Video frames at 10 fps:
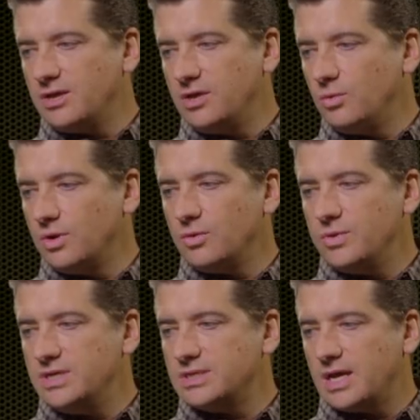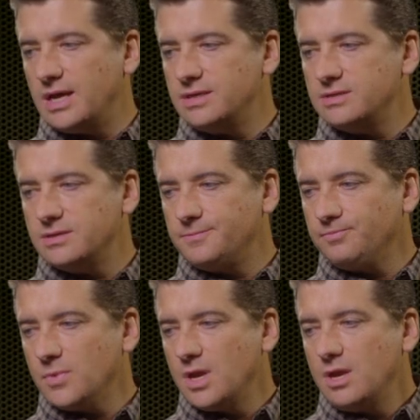that you want to resize,
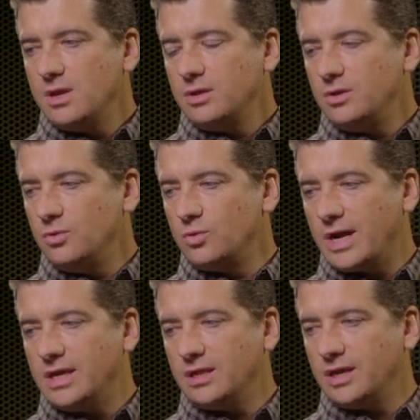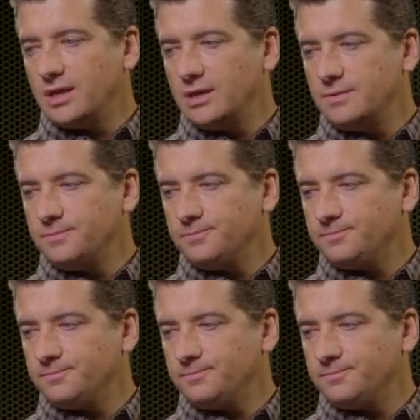you right-click it,